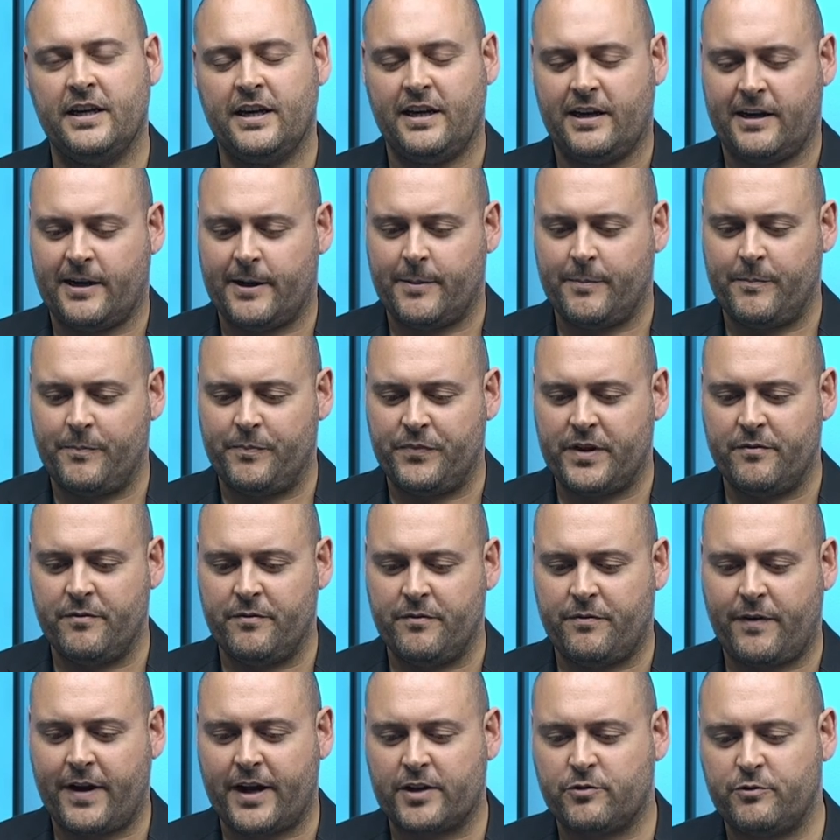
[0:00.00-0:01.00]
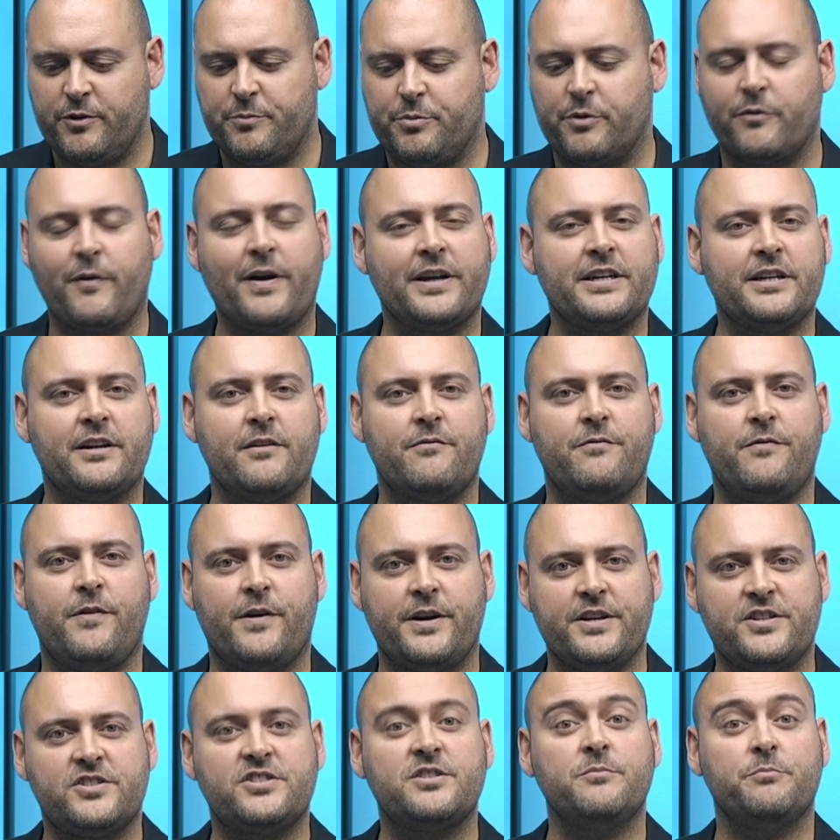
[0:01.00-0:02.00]
In fact, we provided a
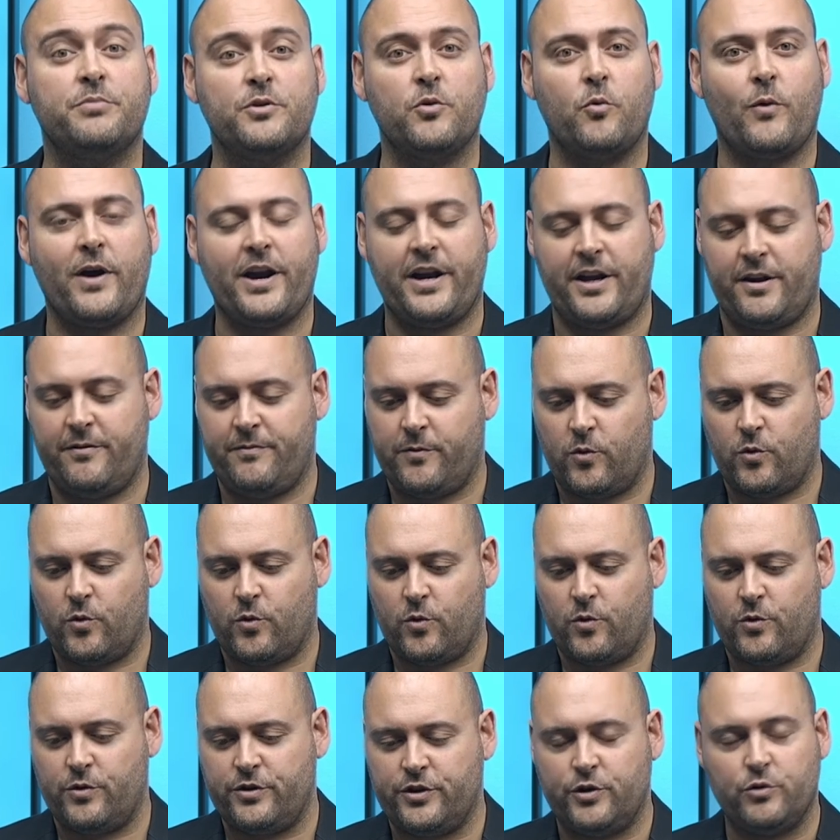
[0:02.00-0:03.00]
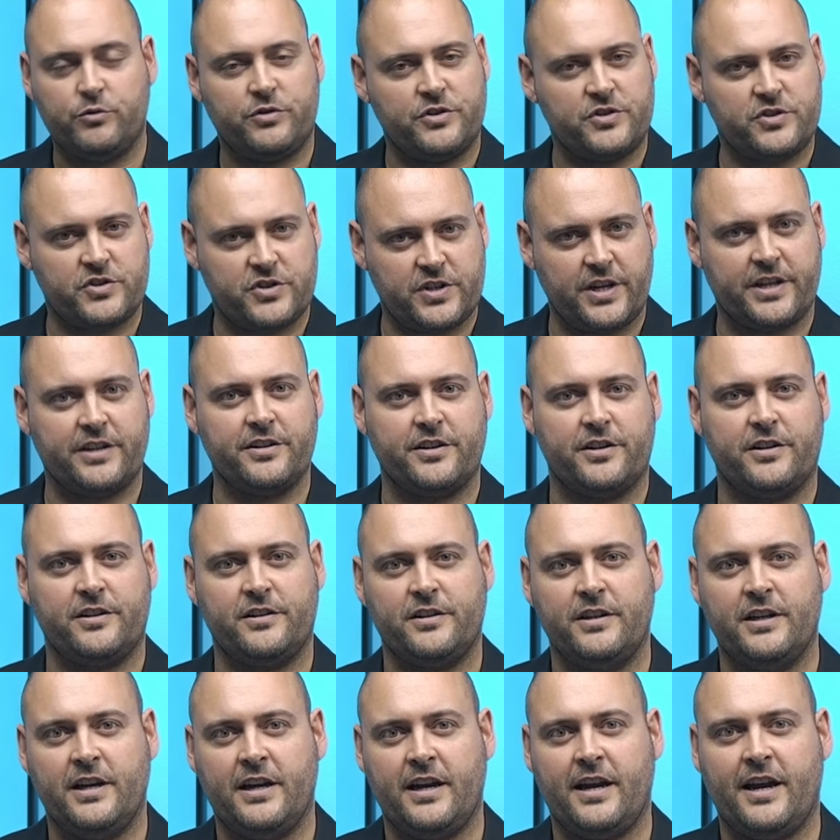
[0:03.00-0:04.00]
very simple way for you to
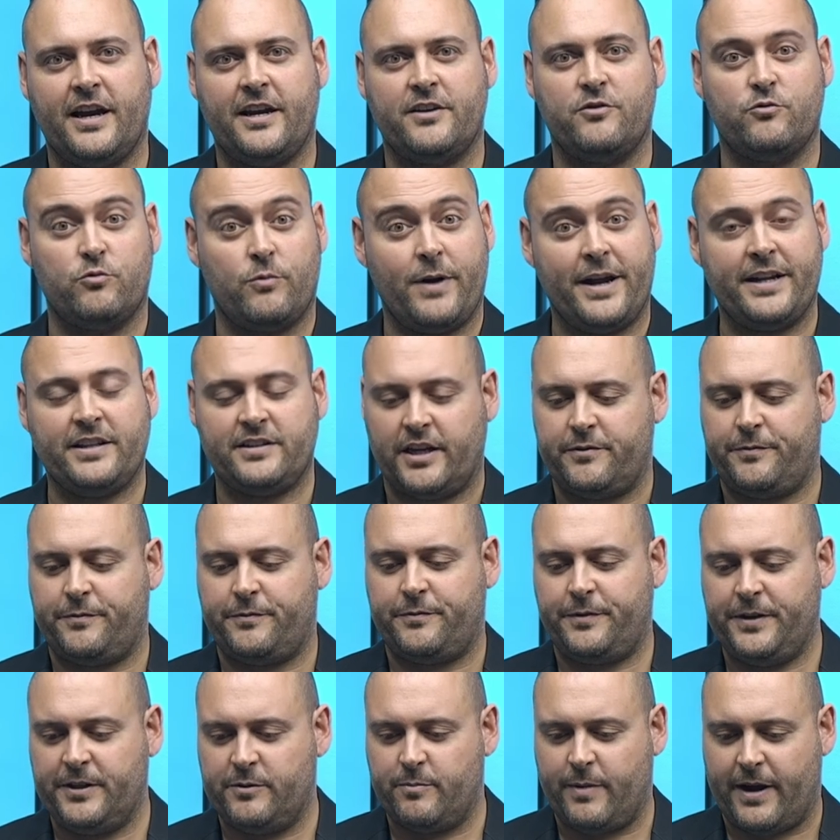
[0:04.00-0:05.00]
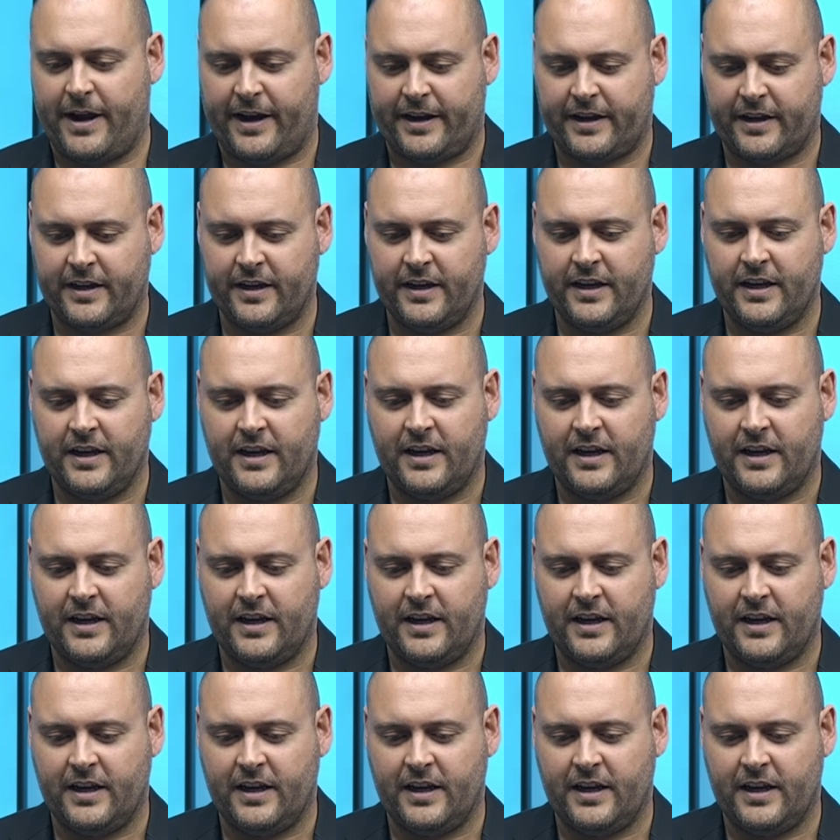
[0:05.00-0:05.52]
signal and rate that feedback,